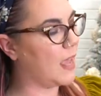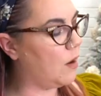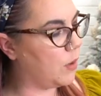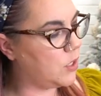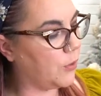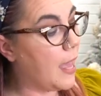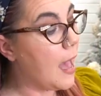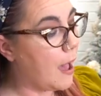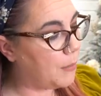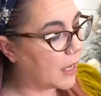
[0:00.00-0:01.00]
I don't want to.
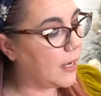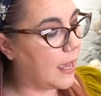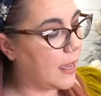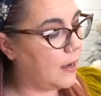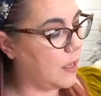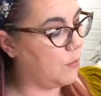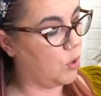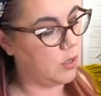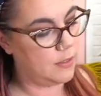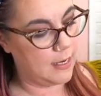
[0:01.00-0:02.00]
I'm not gonna add any
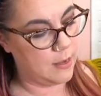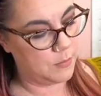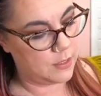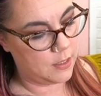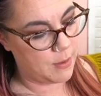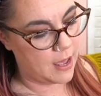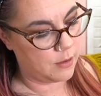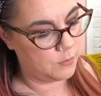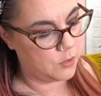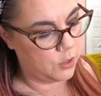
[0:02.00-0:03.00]
more stems to the
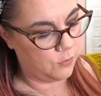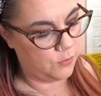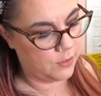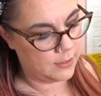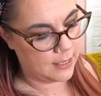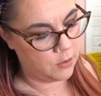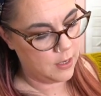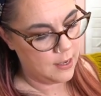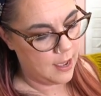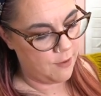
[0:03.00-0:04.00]
bottom to fill this out.
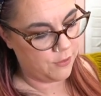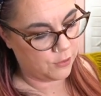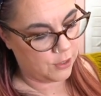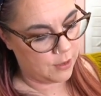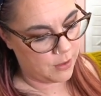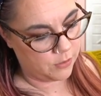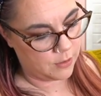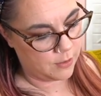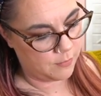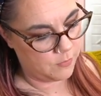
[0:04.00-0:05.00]
I feel good about
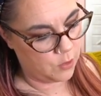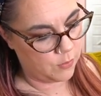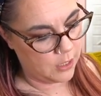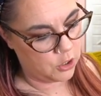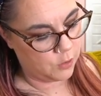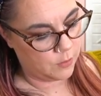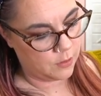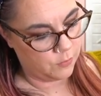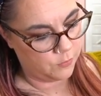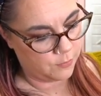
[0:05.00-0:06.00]
the, the ratio
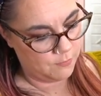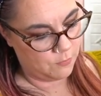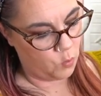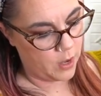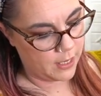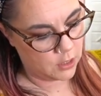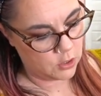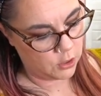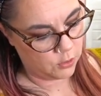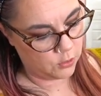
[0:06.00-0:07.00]
of wire
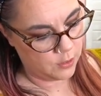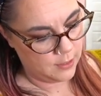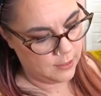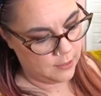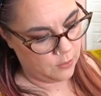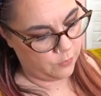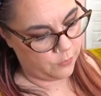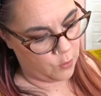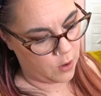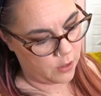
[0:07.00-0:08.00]
to
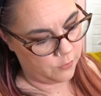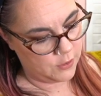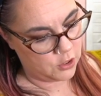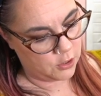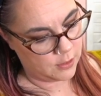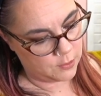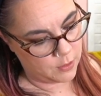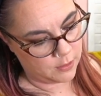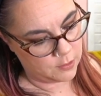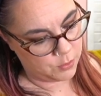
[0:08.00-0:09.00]
faux artificial as
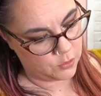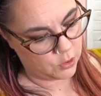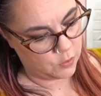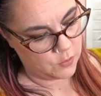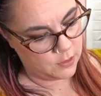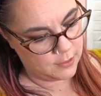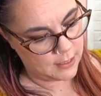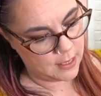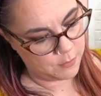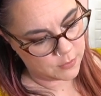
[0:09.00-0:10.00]
well as preserved
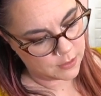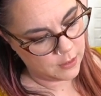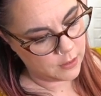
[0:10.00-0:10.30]
stems.